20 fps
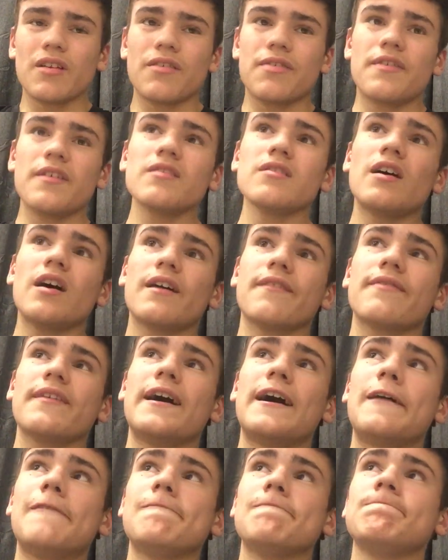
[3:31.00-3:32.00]
feel like
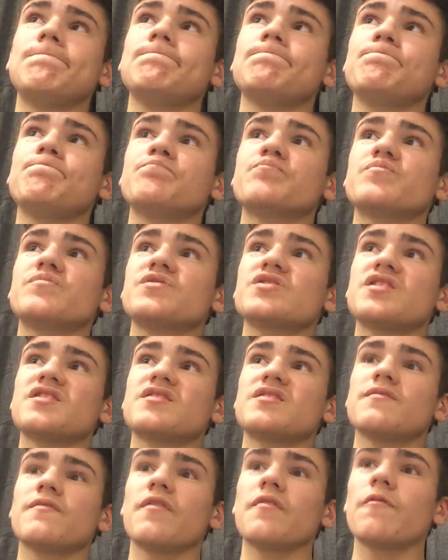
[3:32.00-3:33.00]
that,
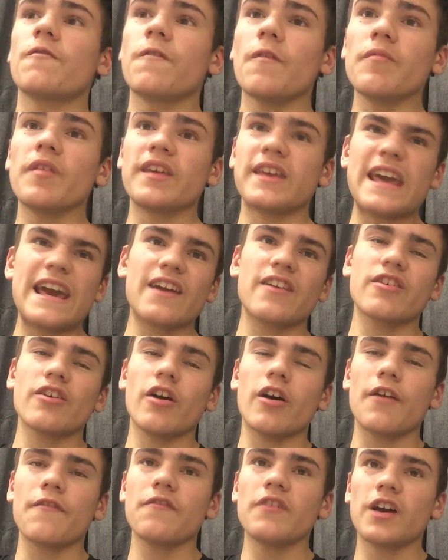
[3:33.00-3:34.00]
just from the
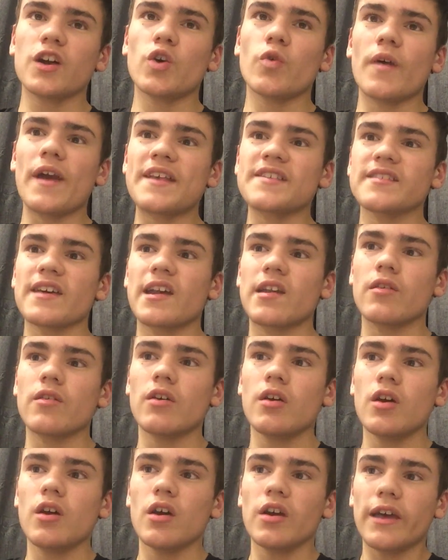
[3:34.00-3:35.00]
get-go, I feel like
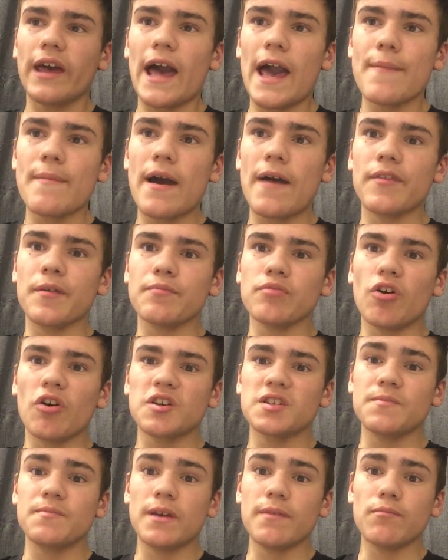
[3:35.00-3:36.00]
Queensland came out of the
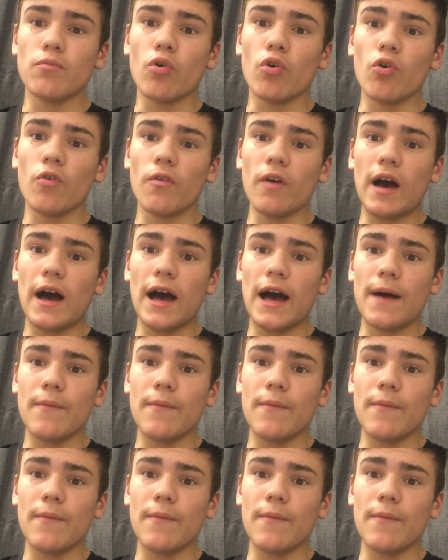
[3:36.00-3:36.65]
blocks a bit more,